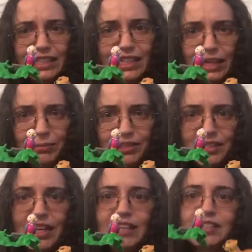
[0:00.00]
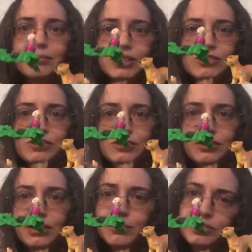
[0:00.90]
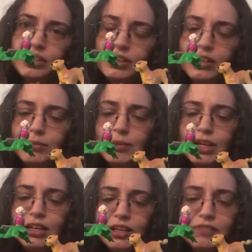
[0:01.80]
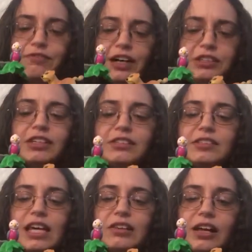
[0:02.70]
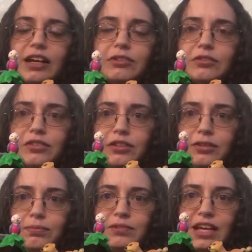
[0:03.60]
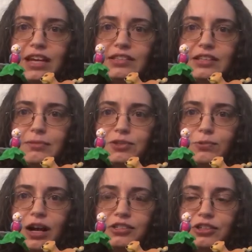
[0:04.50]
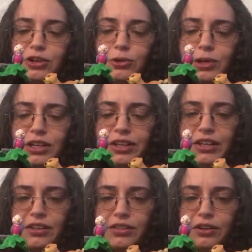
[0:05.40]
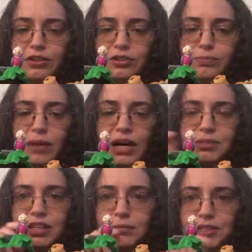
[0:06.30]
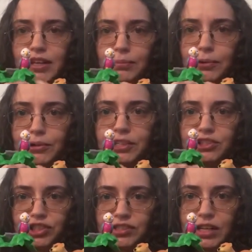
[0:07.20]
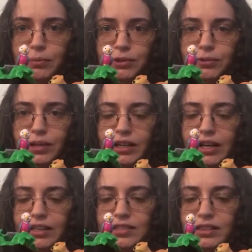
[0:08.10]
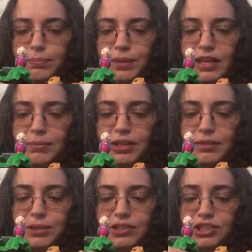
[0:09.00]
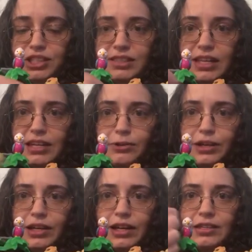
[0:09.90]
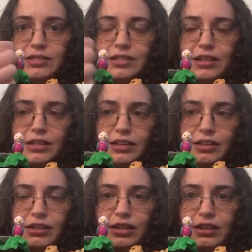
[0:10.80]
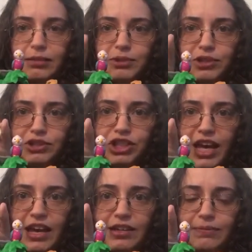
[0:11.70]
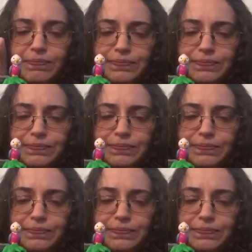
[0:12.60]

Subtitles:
to name these and asking my sister, like, what should I name them? And I did settle on, the dad's name is Roscoe, the mom's name is Emerald, because she has emerald green eyes, and the baby, because she has light green eyes, I named her Jade.